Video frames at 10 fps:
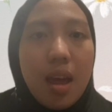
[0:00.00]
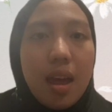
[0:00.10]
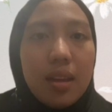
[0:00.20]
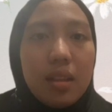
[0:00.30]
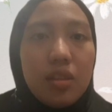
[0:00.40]

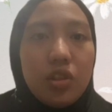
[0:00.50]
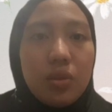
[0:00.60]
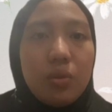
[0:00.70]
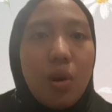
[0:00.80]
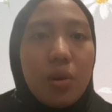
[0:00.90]
And it
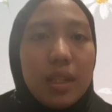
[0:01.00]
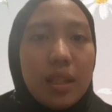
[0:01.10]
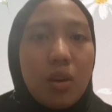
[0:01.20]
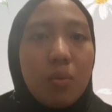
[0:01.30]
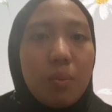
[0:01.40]
show on the
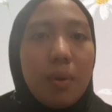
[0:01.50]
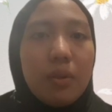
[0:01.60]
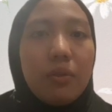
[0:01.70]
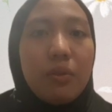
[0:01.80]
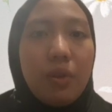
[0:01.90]

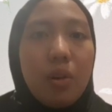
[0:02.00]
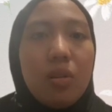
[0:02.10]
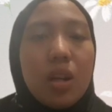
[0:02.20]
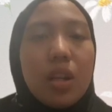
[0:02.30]
compound 4,